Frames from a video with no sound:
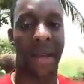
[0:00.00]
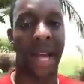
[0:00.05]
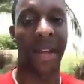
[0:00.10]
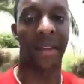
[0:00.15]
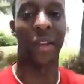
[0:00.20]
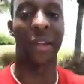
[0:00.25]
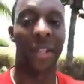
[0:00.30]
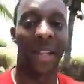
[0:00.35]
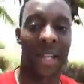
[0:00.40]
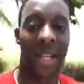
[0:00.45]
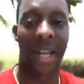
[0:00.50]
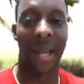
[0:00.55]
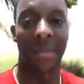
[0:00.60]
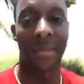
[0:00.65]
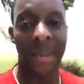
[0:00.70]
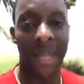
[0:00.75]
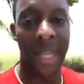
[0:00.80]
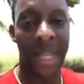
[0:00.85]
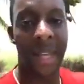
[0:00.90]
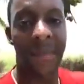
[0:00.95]
Like, you're looking at
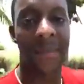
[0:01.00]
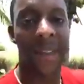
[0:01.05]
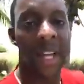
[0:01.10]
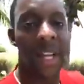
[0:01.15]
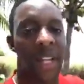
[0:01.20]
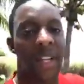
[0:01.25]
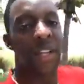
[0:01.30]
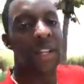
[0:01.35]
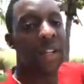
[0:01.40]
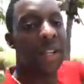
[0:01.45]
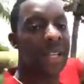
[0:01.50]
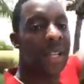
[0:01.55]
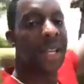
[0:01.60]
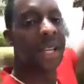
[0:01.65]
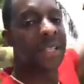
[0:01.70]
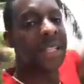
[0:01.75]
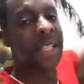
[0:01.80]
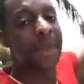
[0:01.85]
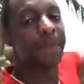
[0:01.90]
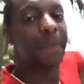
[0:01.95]
me, you're looking
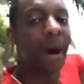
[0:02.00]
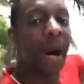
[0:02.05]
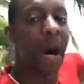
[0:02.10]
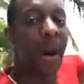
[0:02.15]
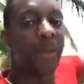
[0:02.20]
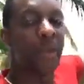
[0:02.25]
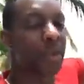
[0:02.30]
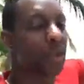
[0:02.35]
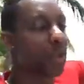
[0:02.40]
at these palm